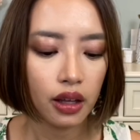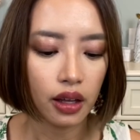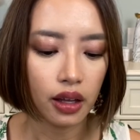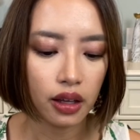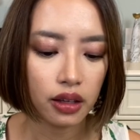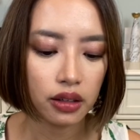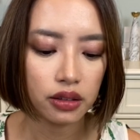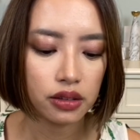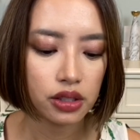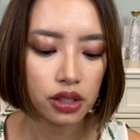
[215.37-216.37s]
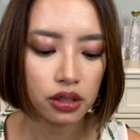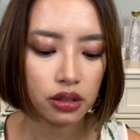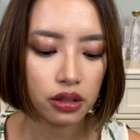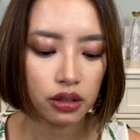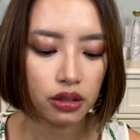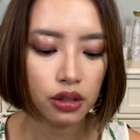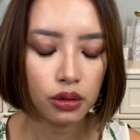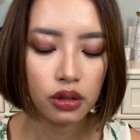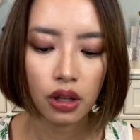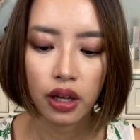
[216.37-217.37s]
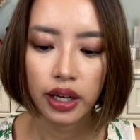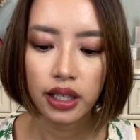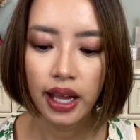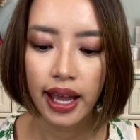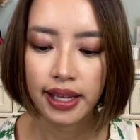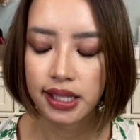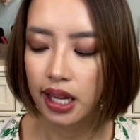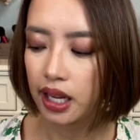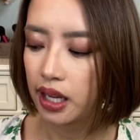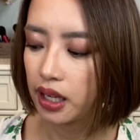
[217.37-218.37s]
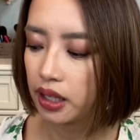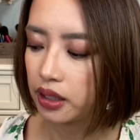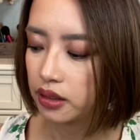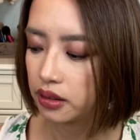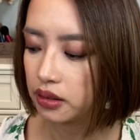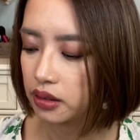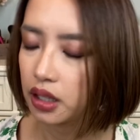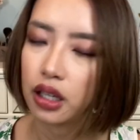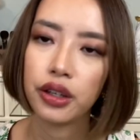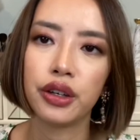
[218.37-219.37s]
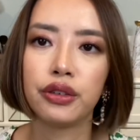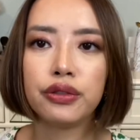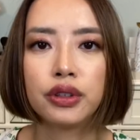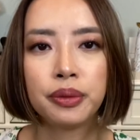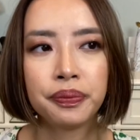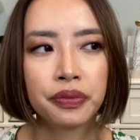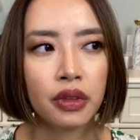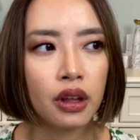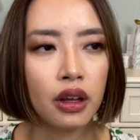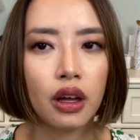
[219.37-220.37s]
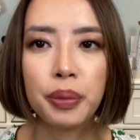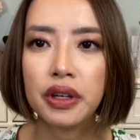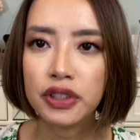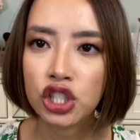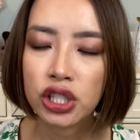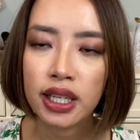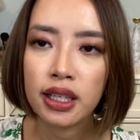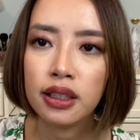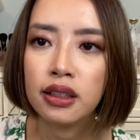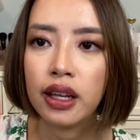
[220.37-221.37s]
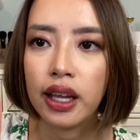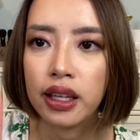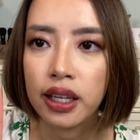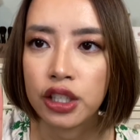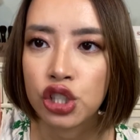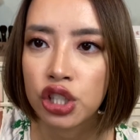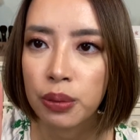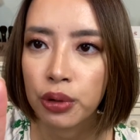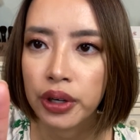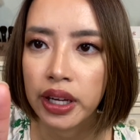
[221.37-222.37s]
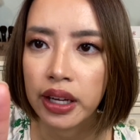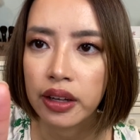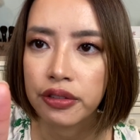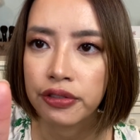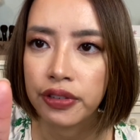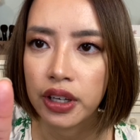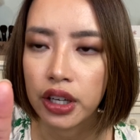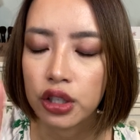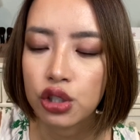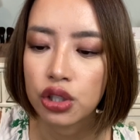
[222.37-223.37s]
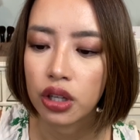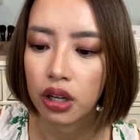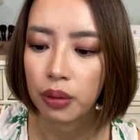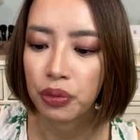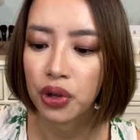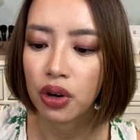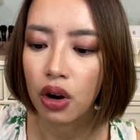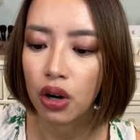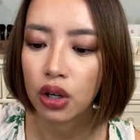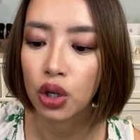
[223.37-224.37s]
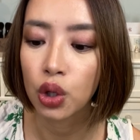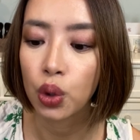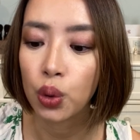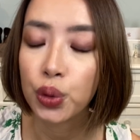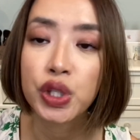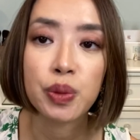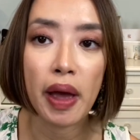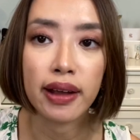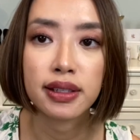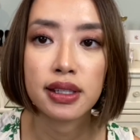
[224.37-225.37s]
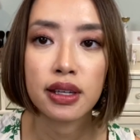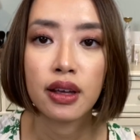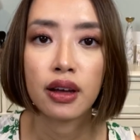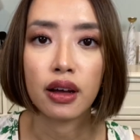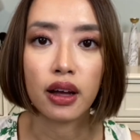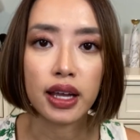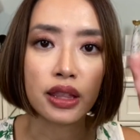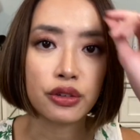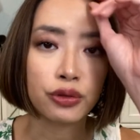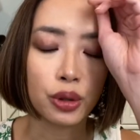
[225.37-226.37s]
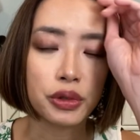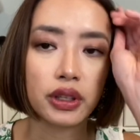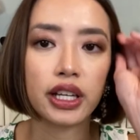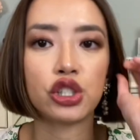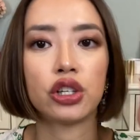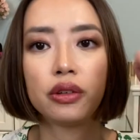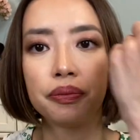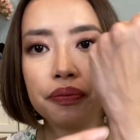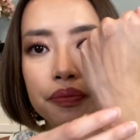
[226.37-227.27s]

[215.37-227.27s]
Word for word: And Nude Glide has a kind of a bit of a sheen and a shimmering finish. Um, there are gold specks uh, in the formulation.